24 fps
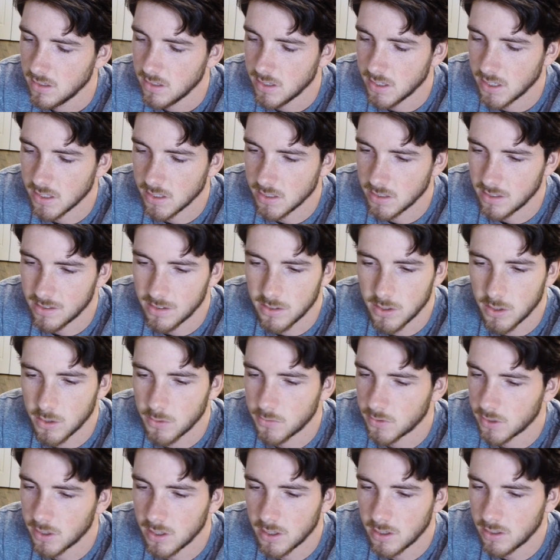and
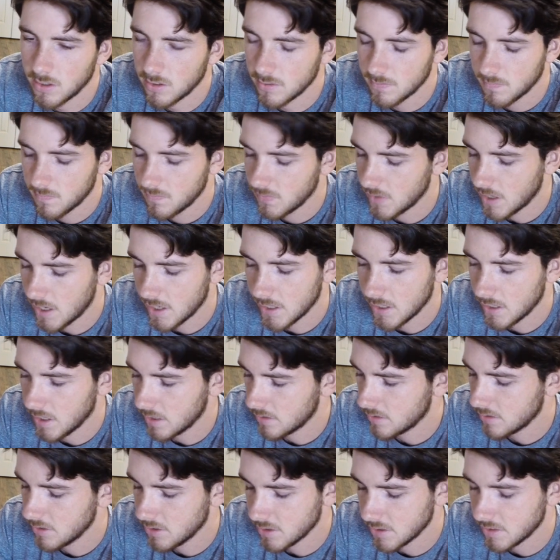overall I
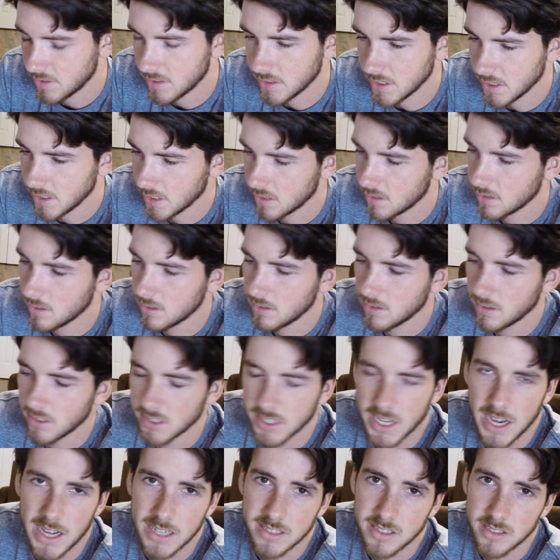just think the
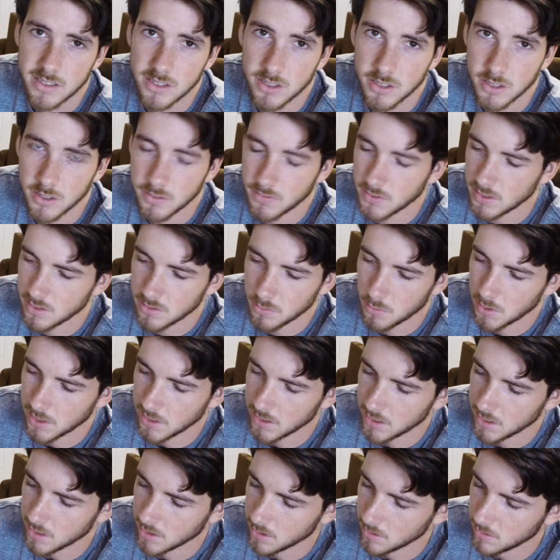gas stove is the way to
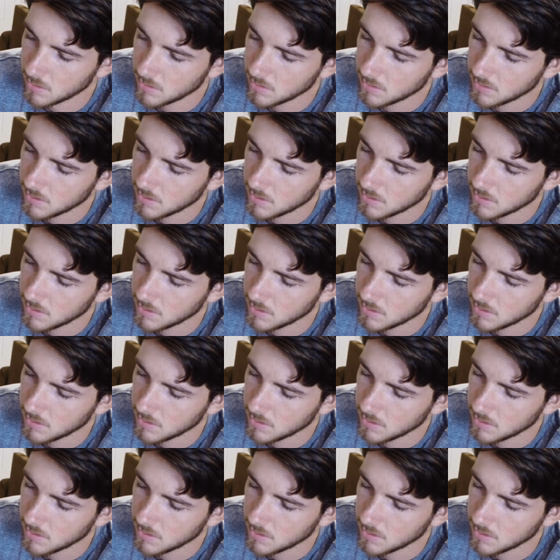go.